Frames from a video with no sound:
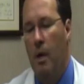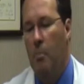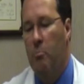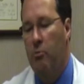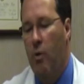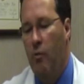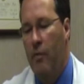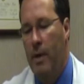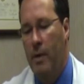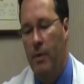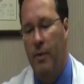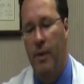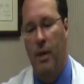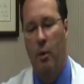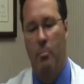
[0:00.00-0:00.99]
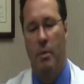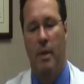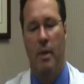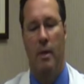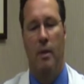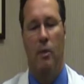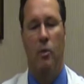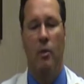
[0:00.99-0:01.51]
Provent
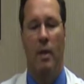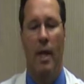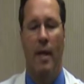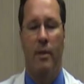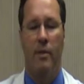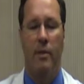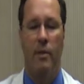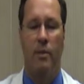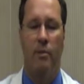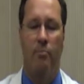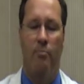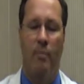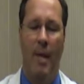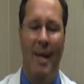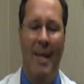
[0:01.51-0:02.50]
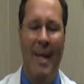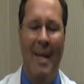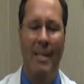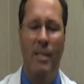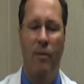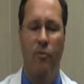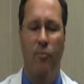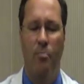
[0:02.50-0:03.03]
therapy utilizes
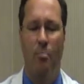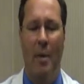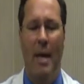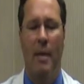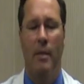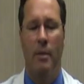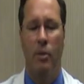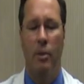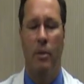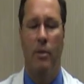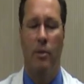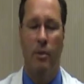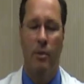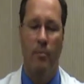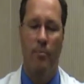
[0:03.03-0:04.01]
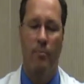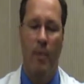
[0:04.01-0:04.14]
adhesive bandages,